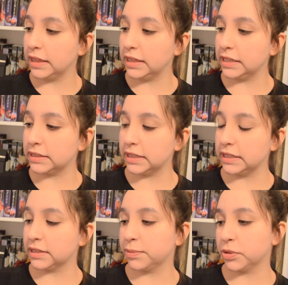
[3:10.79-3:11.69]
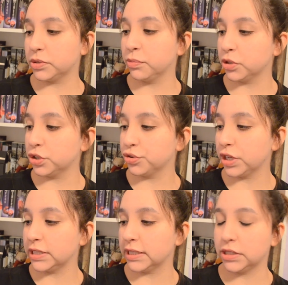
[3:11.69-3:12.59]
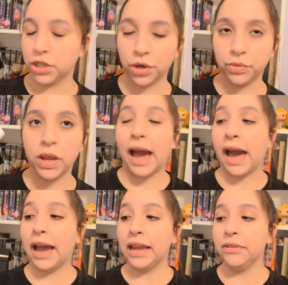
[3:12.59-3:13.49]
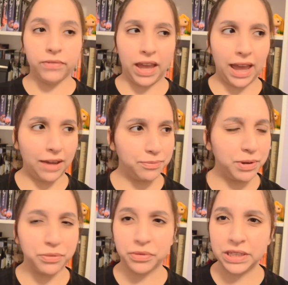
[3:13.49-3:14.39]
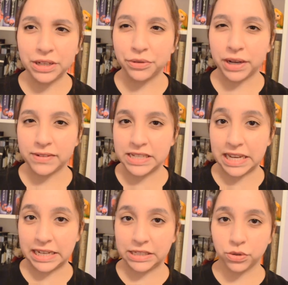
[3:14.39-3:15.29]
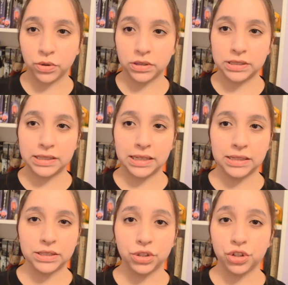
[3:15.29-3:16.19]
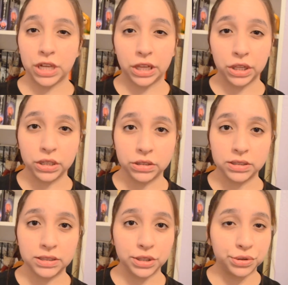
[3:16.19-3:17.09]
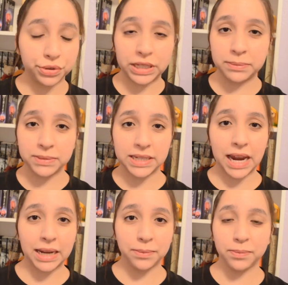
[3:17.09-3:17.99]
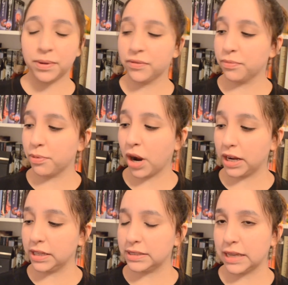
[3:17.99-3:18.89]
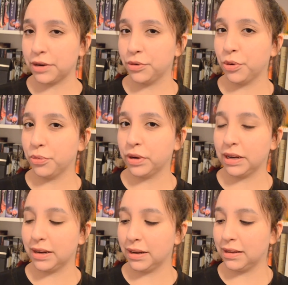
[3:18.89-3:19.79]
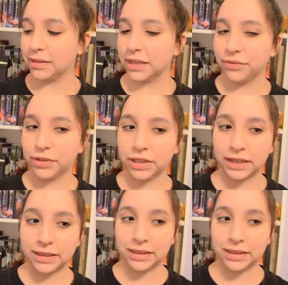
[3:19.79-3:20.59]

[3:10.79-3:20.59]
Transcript: This is supposed to moisturize and tone. I have been really gravitating towards these gel cream type of products. I don't know what it is. I feel like